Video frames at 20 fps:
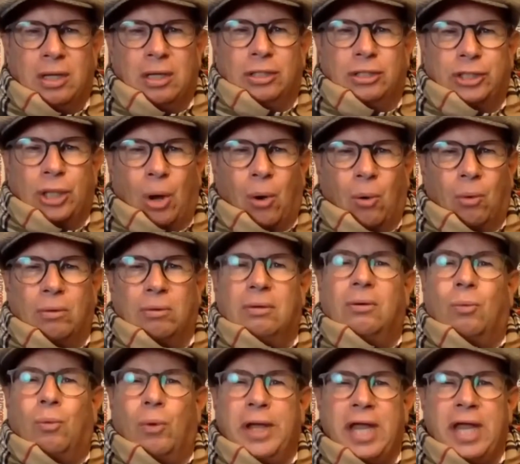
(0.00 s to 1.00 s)
So
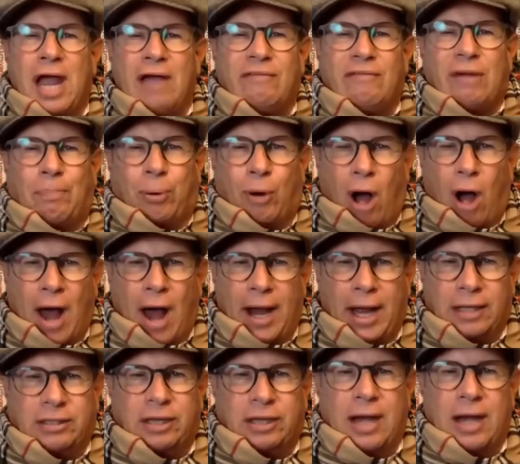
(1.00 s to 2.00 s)
we have a
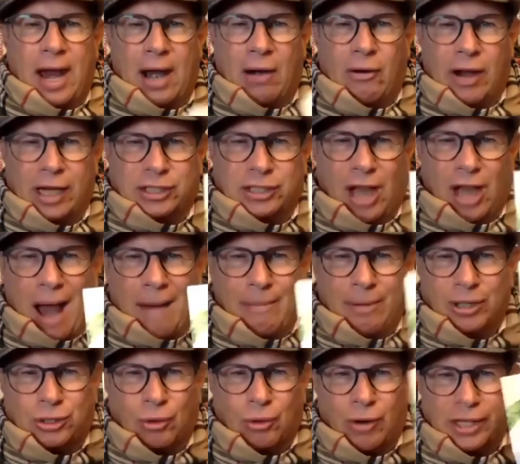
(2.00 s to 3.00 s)
product, and RX
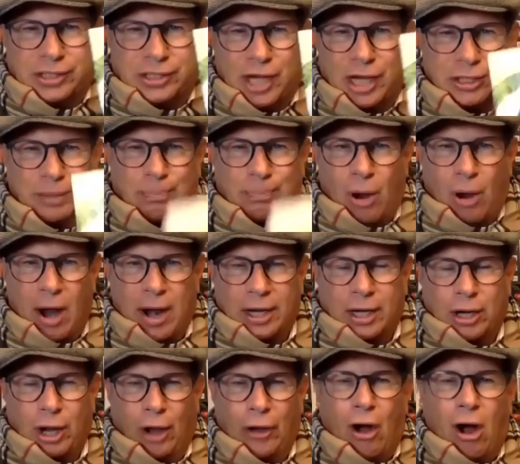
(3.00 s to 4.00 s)
Laboratories has a product
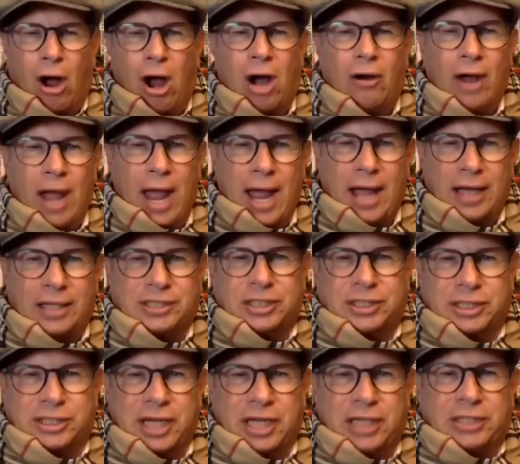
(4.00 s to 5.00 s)
called
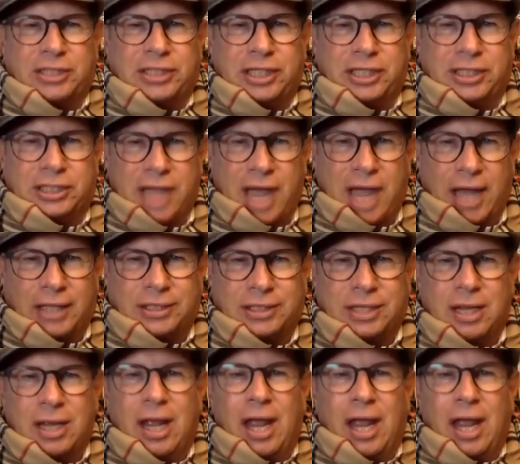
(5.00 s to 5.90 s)
RX66.